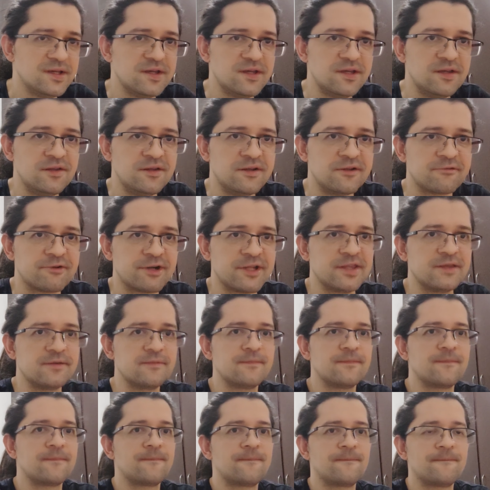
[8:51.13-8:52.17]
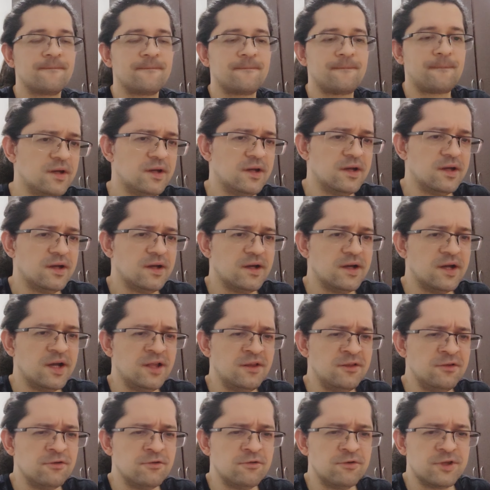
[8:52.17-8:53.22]
Easy, right? I
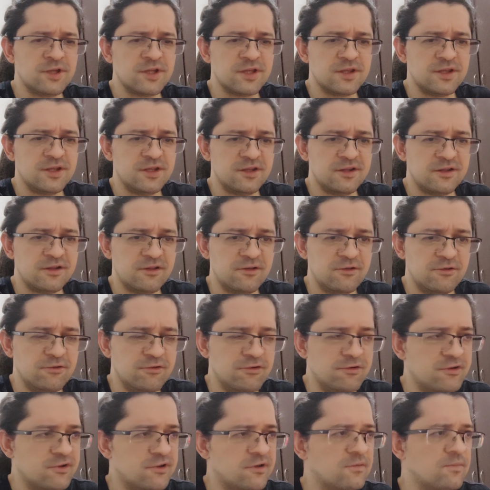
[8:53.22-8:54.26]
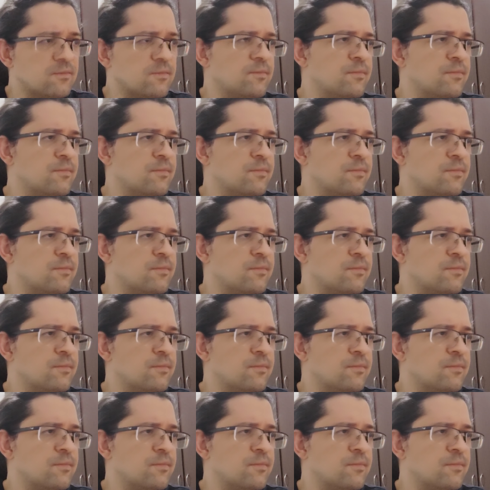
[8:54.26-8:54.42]
know that this looks